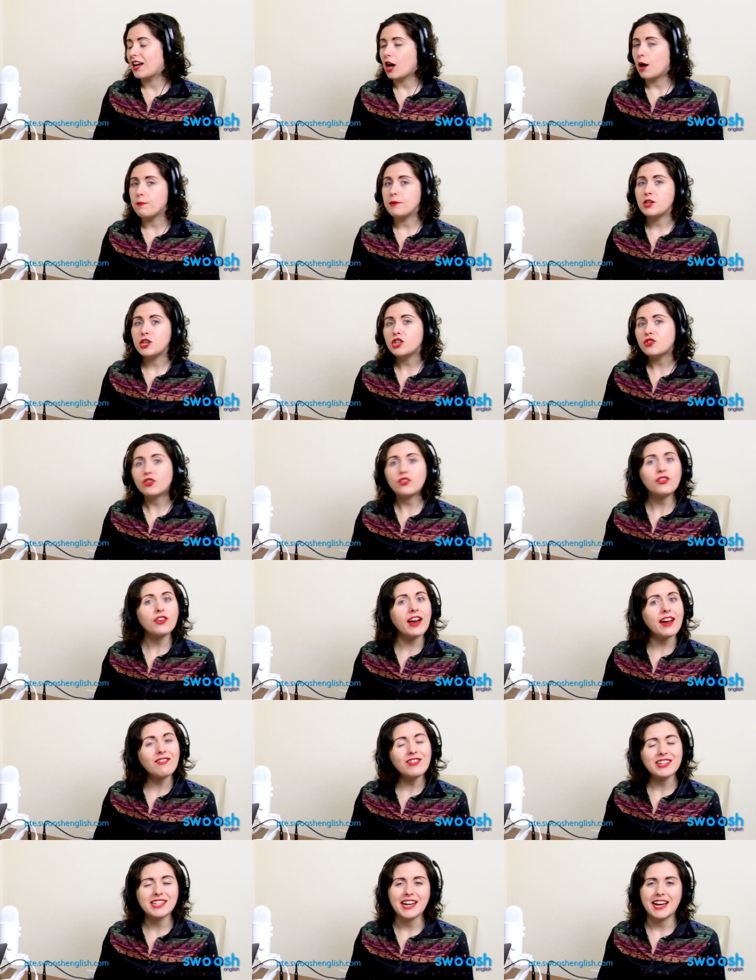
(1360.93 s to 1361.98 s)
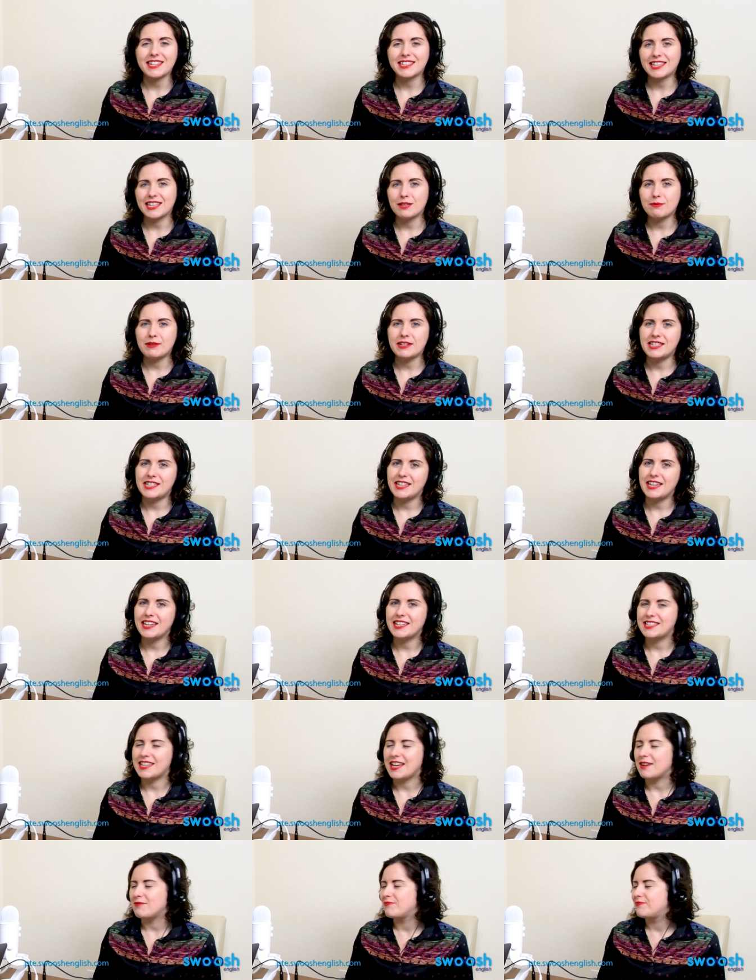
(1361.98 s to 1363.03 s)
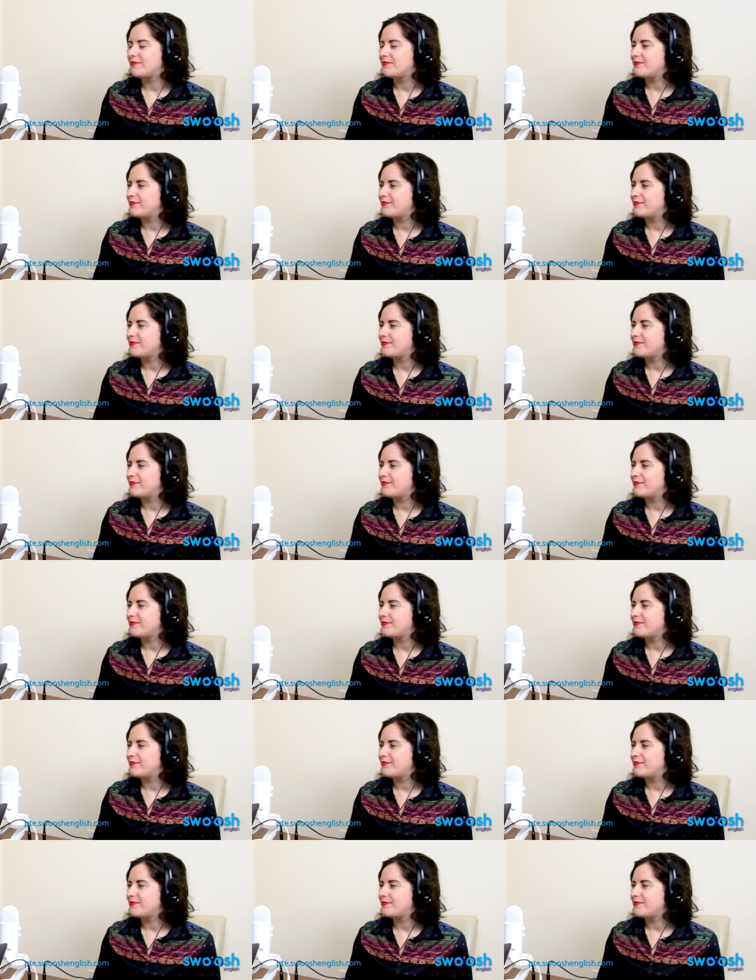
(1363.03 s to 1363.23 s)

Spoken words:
And come in useful for every task in the PTE exam.